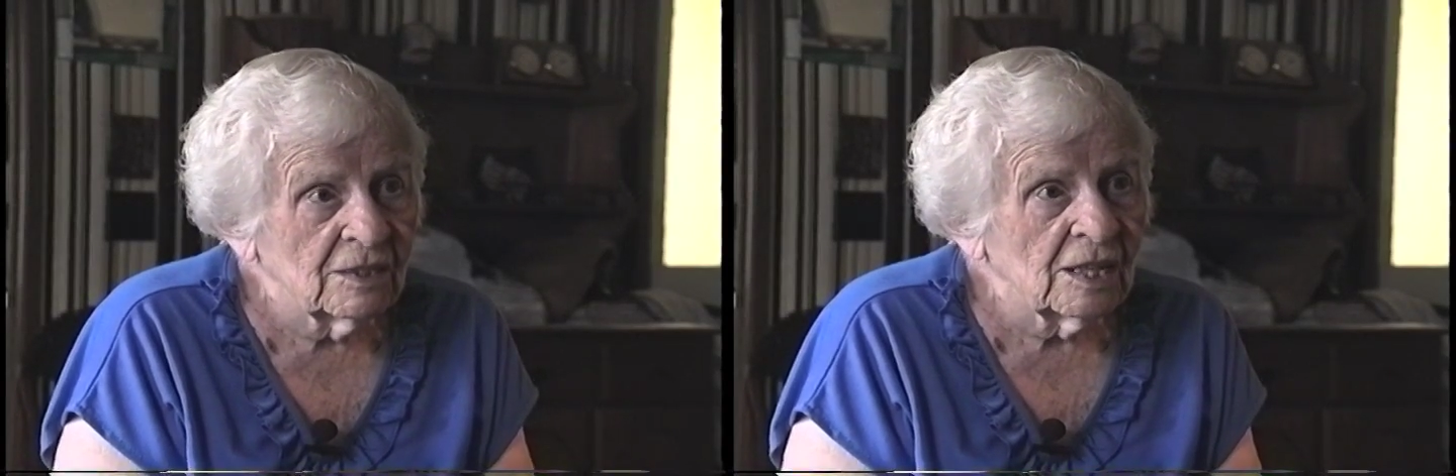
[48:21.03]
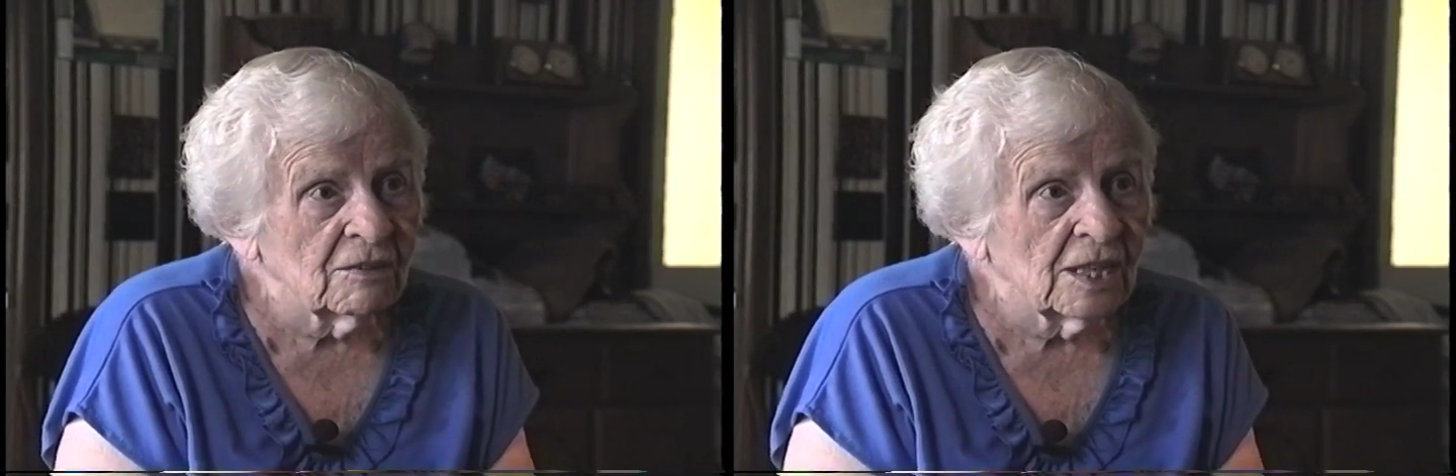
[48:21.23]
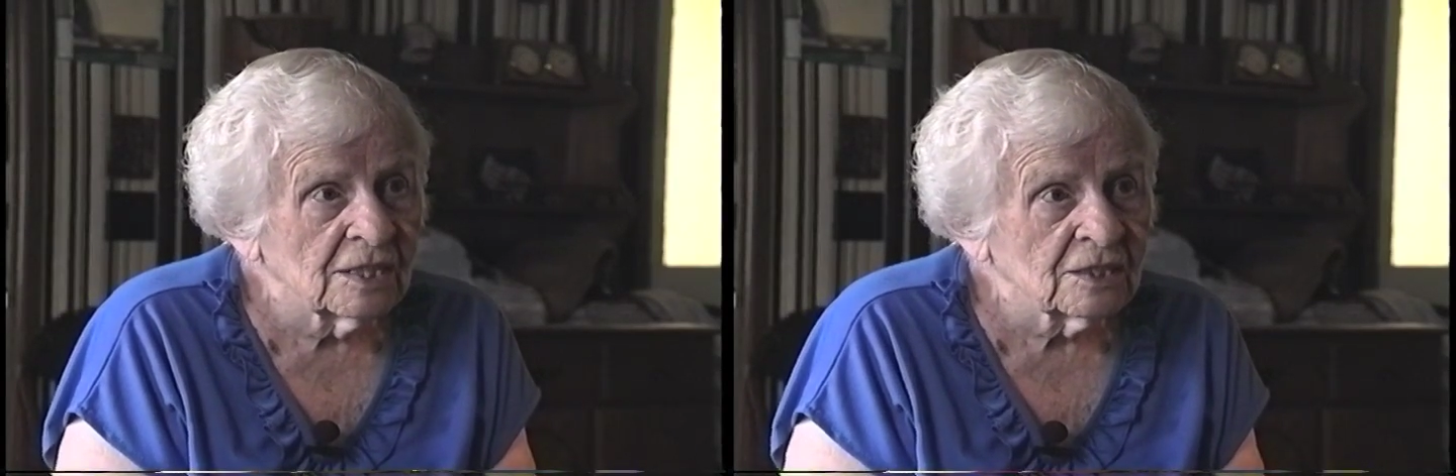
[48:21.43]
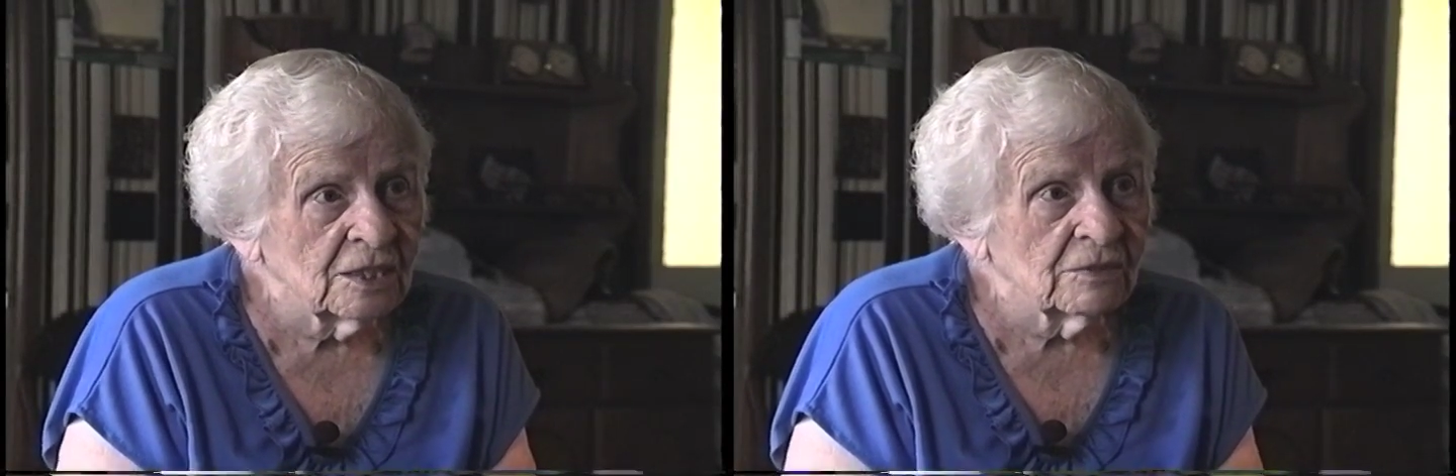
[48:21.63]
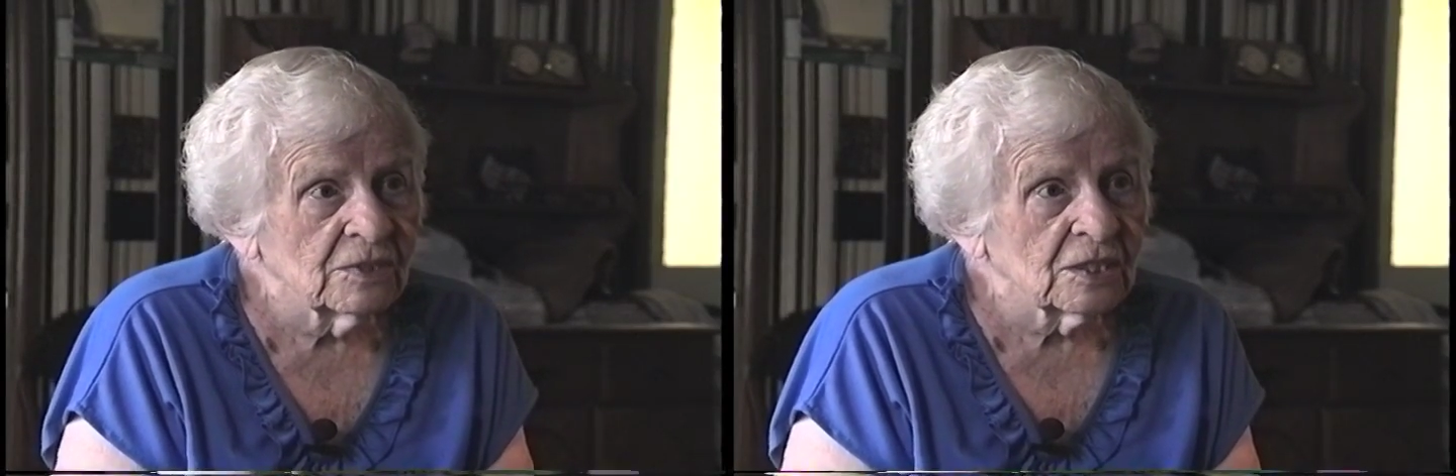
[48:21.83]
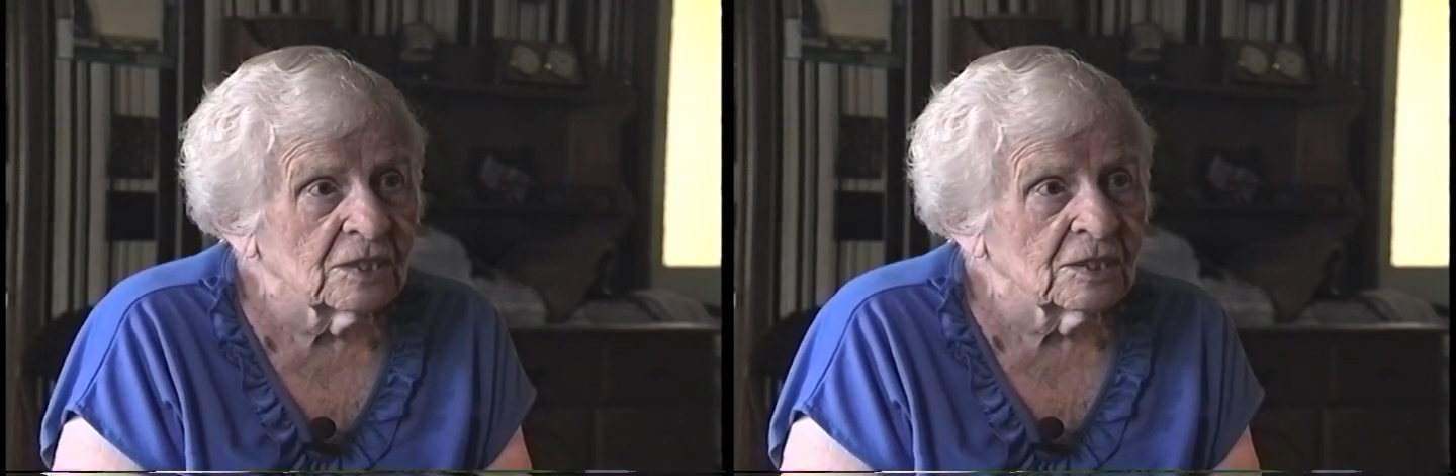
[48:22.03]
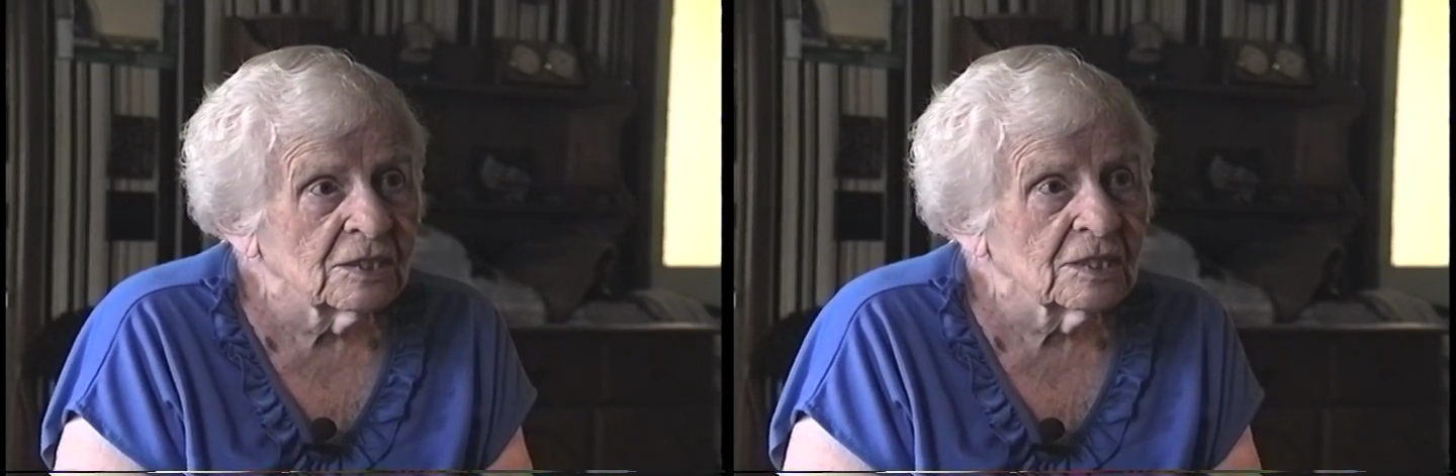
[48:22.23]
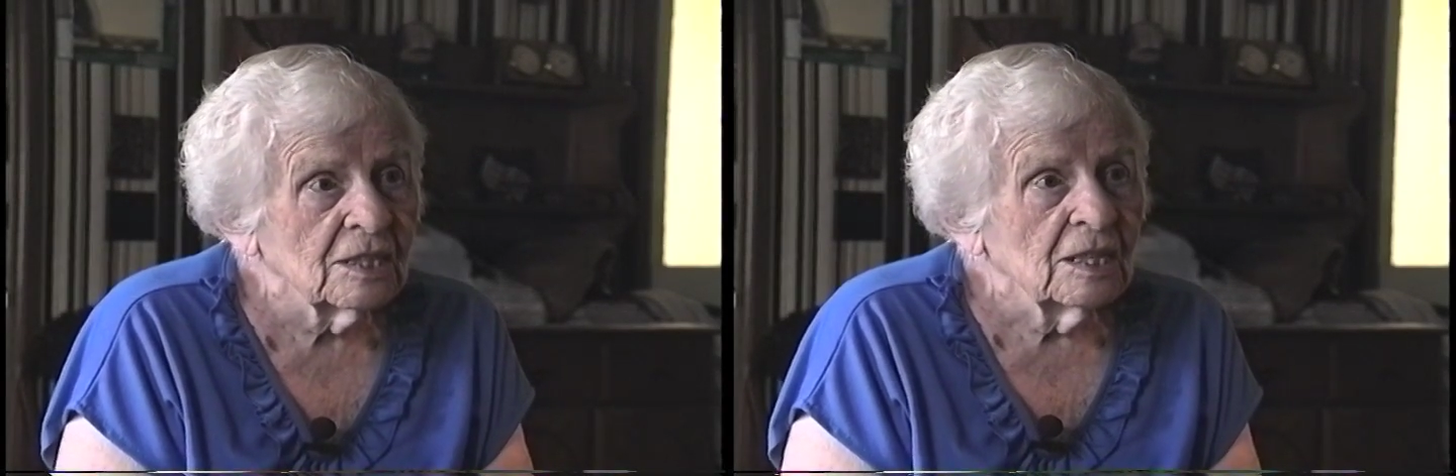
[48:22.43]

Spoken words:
their activities